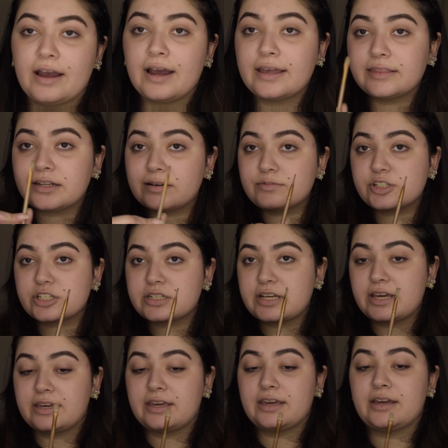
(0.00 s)
And then I'm just
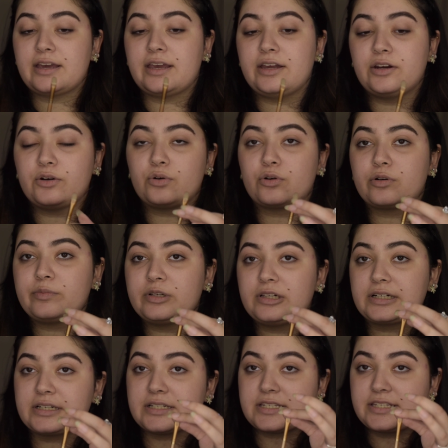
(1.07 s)
taking a normal
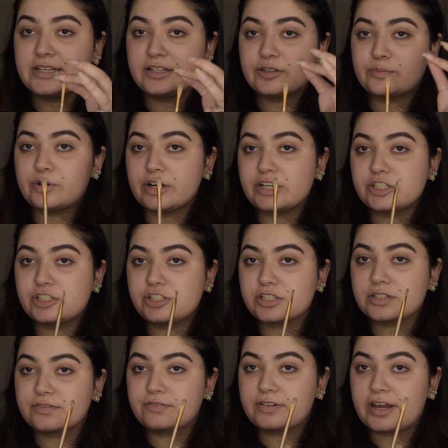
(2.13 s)
concealer brush,
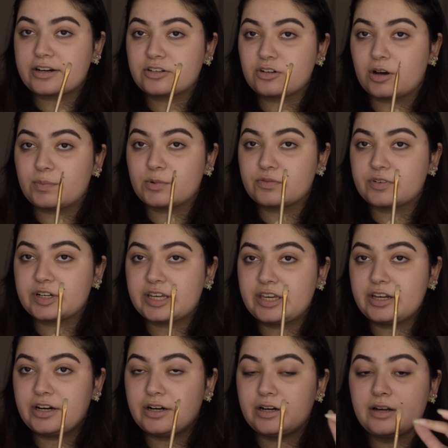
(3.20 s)
just a flat top over
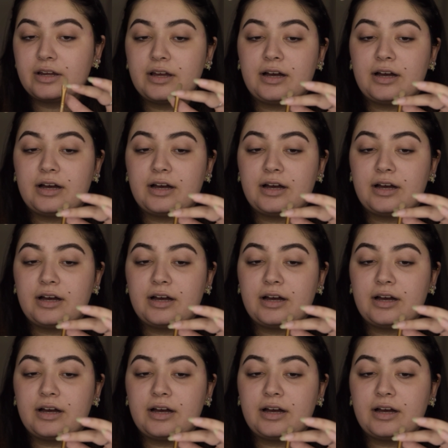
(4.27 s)
here,